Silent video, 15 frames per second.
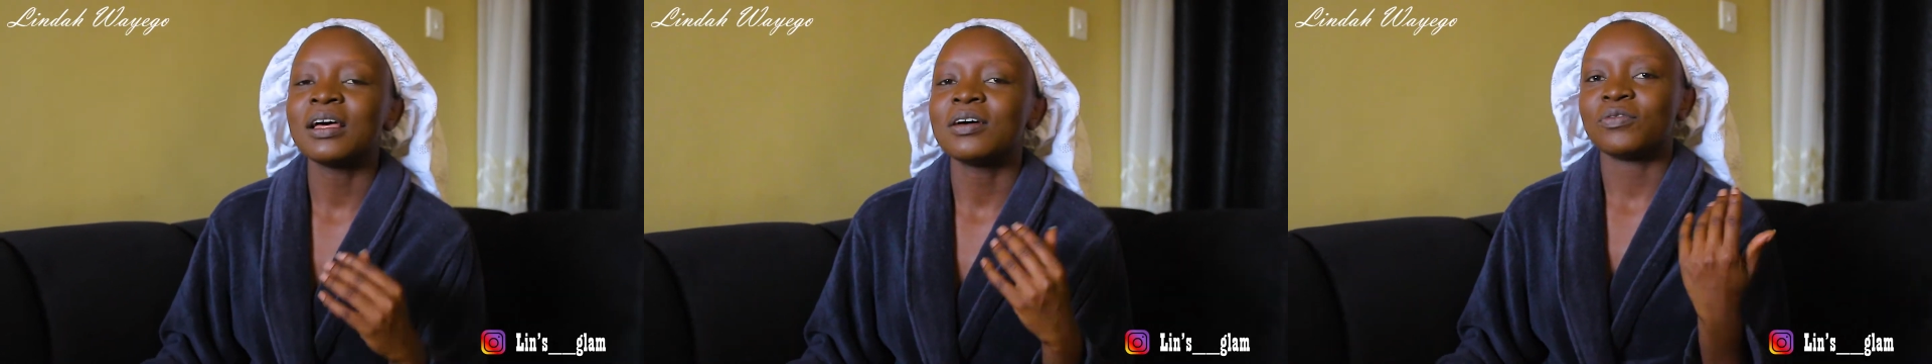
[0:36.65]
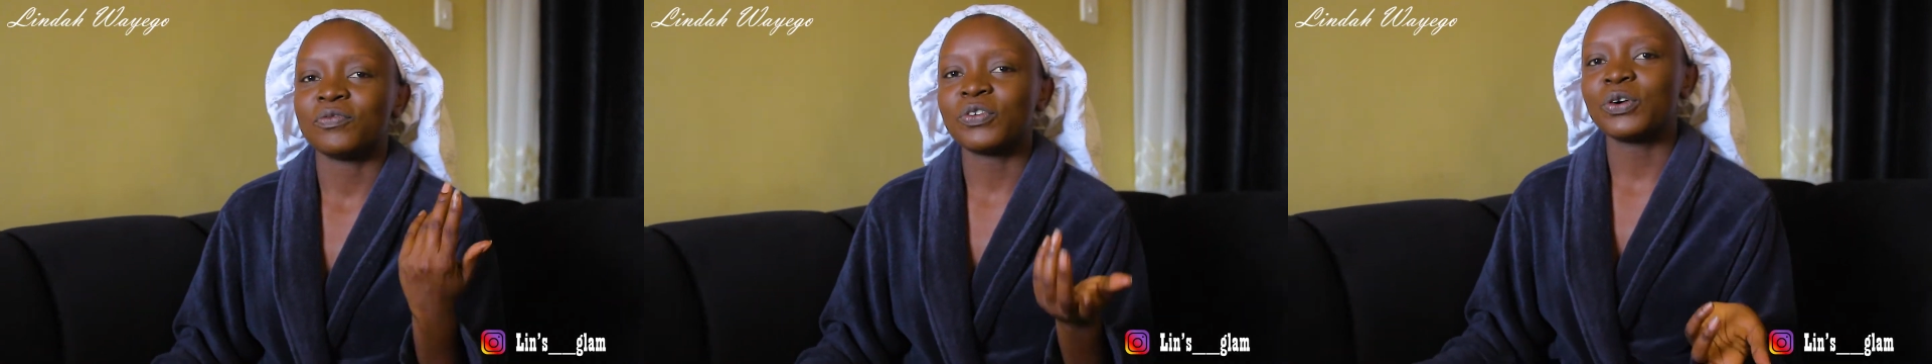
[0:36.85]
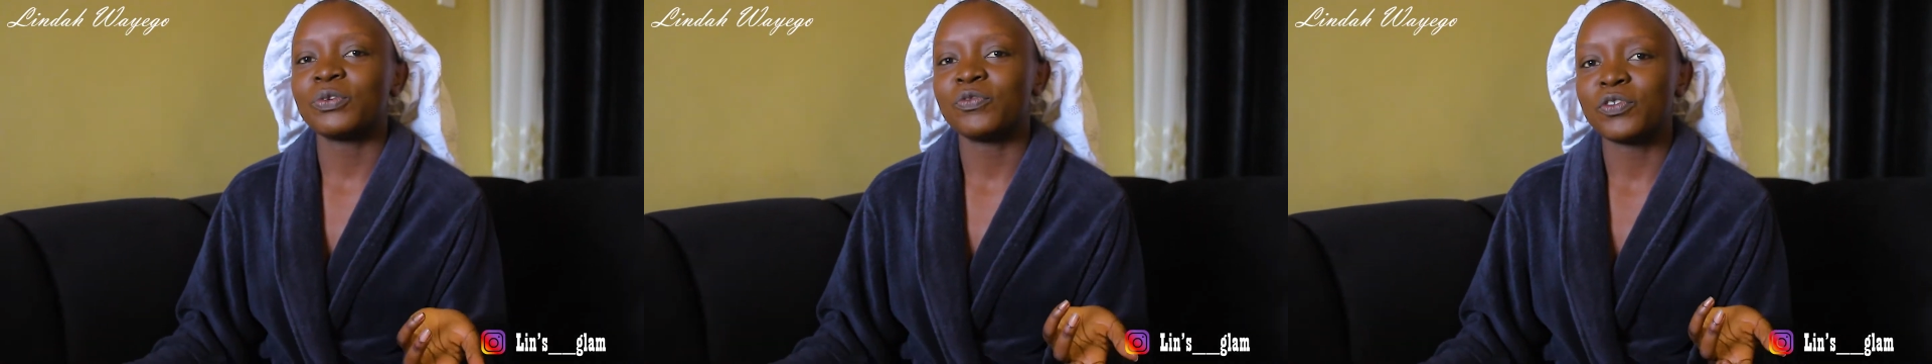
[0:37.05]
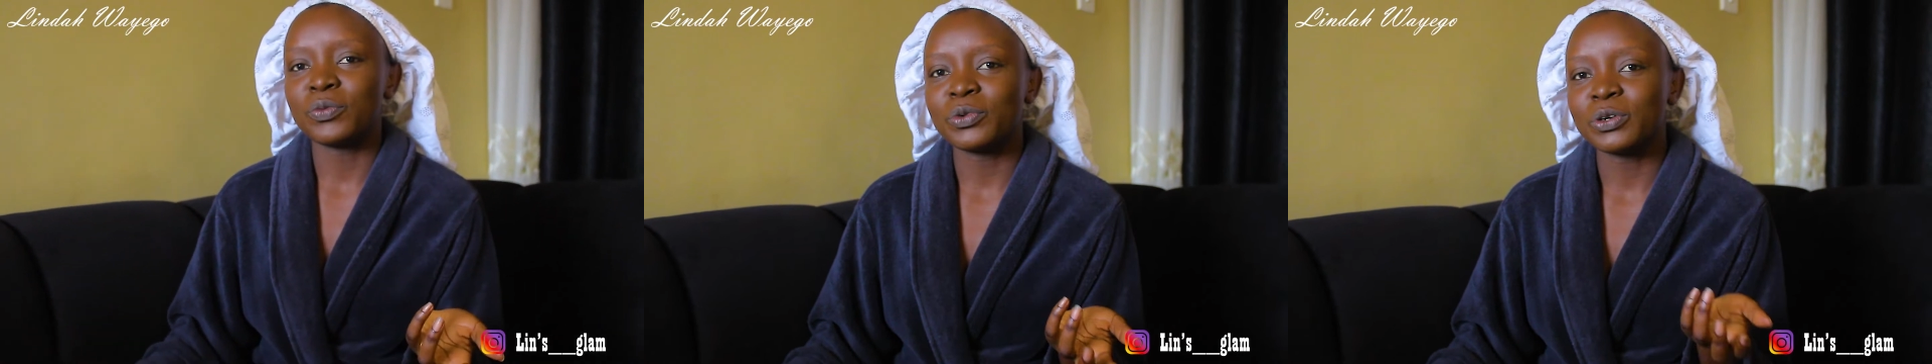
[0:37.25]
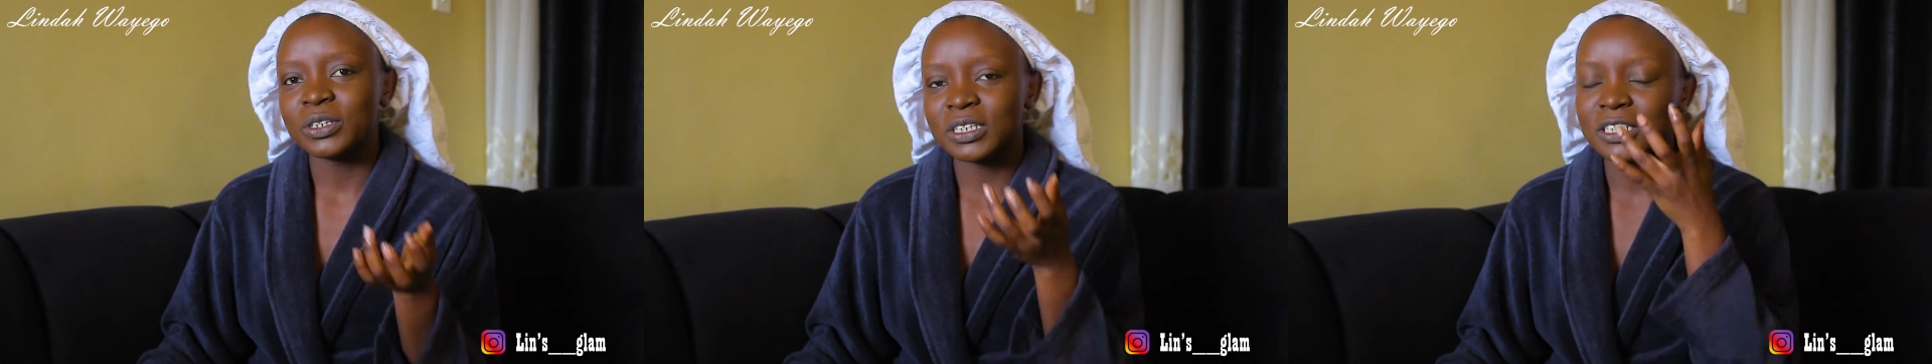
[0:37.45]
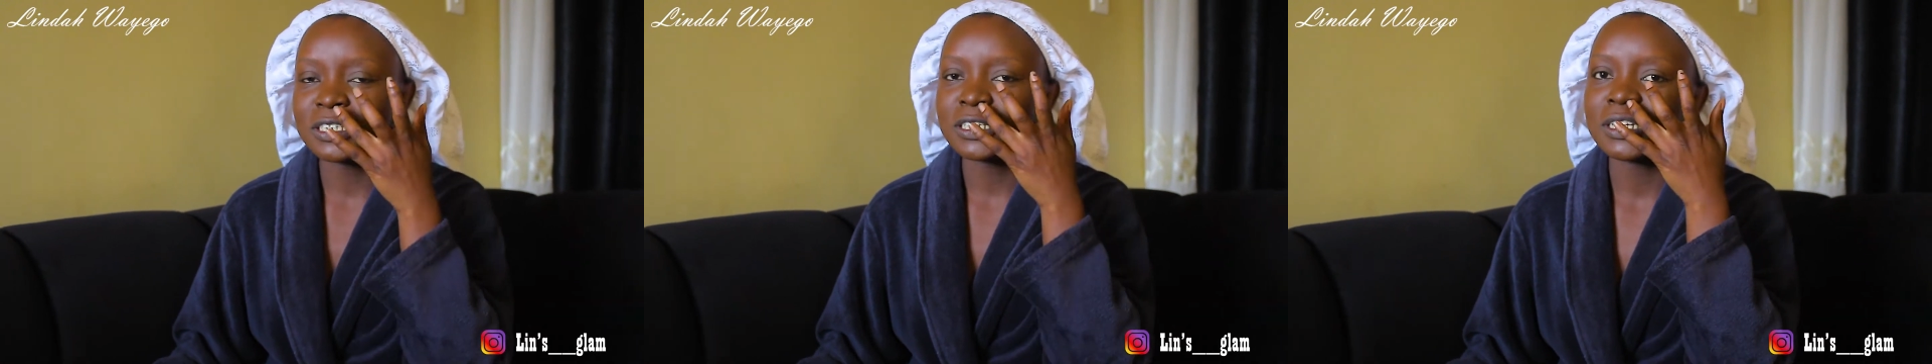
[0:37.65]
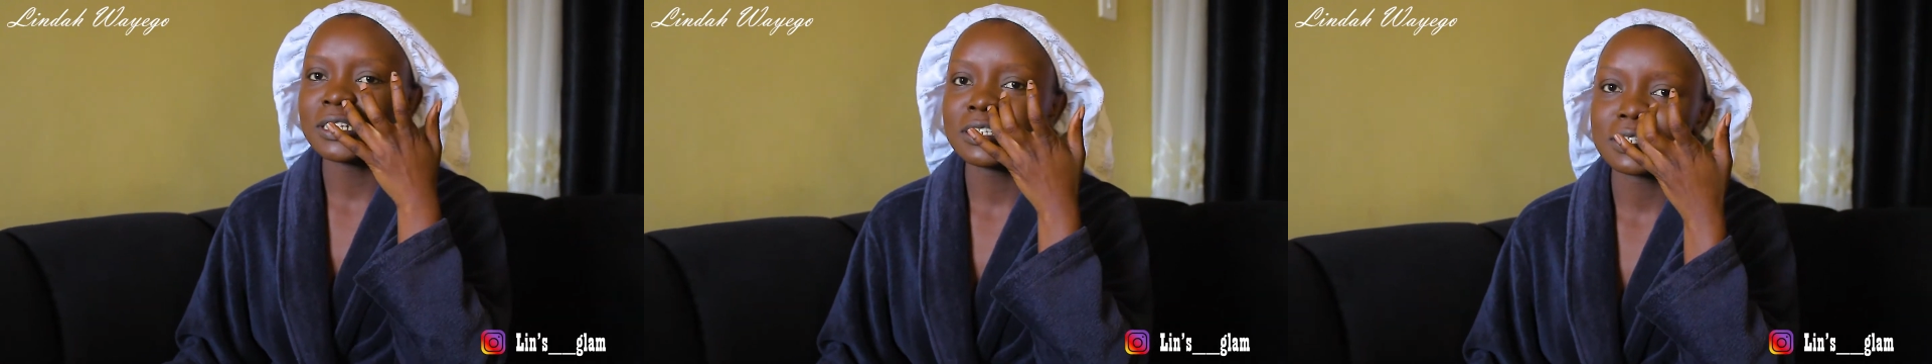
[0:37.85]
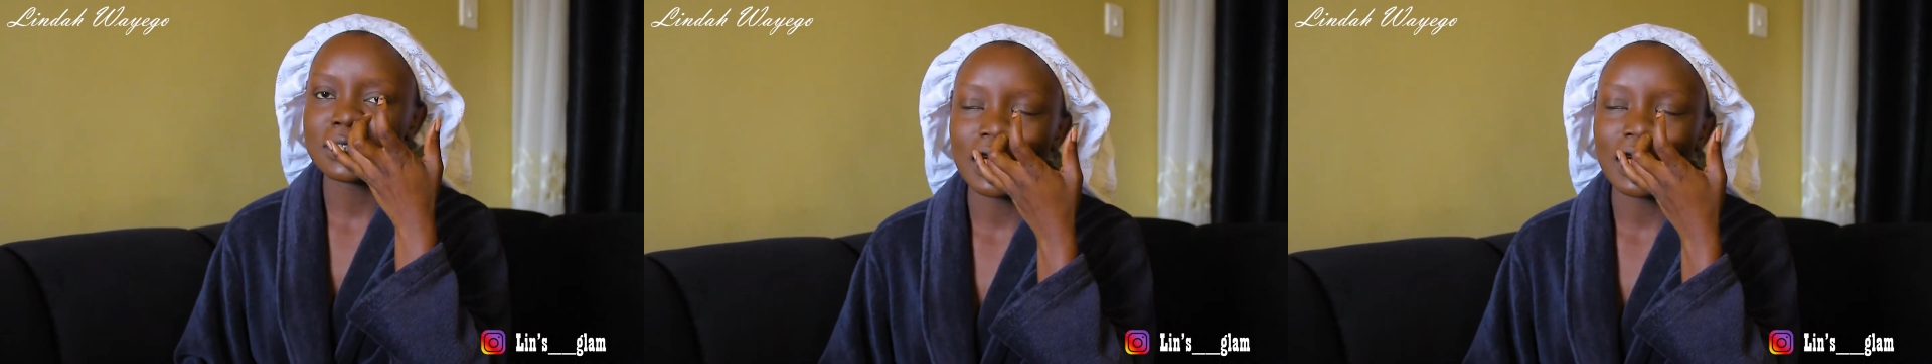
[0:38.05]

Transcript: for more details,